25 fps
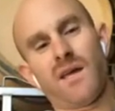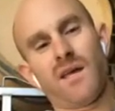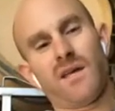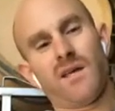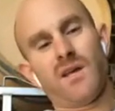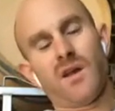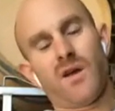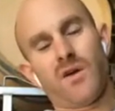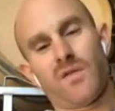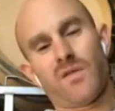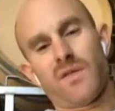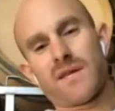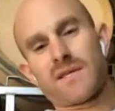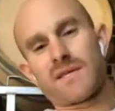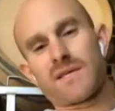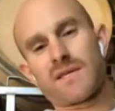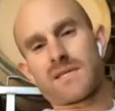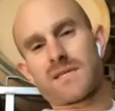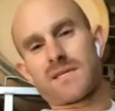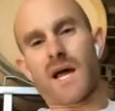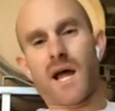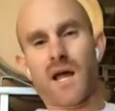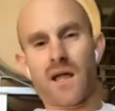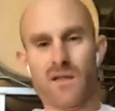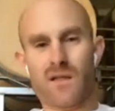this
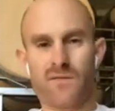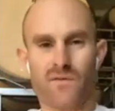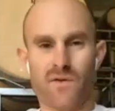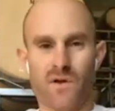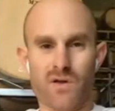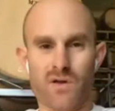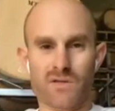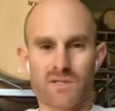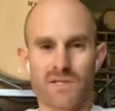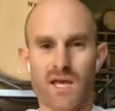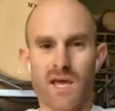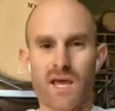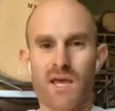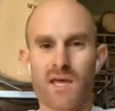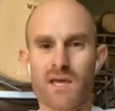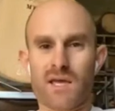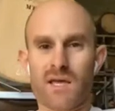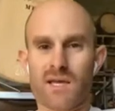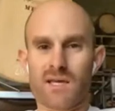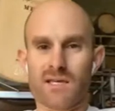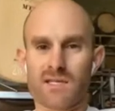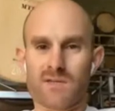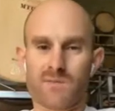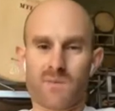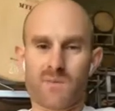style of rosé
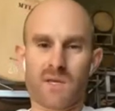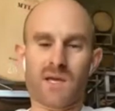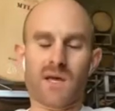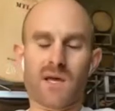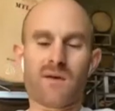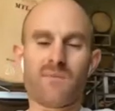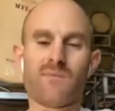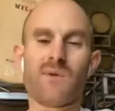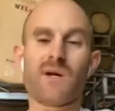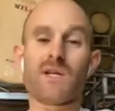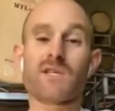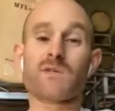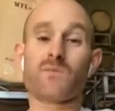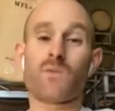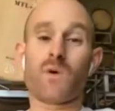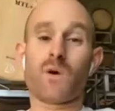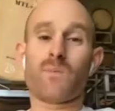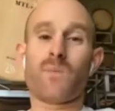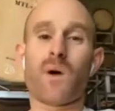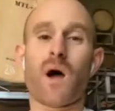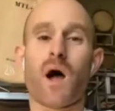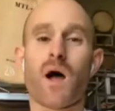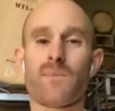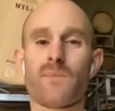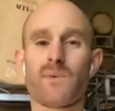has become much more
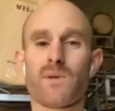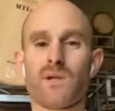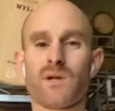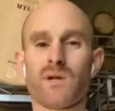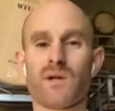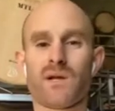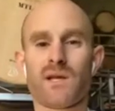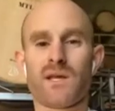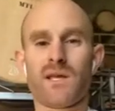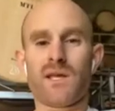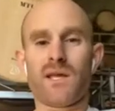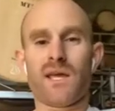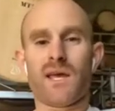popular,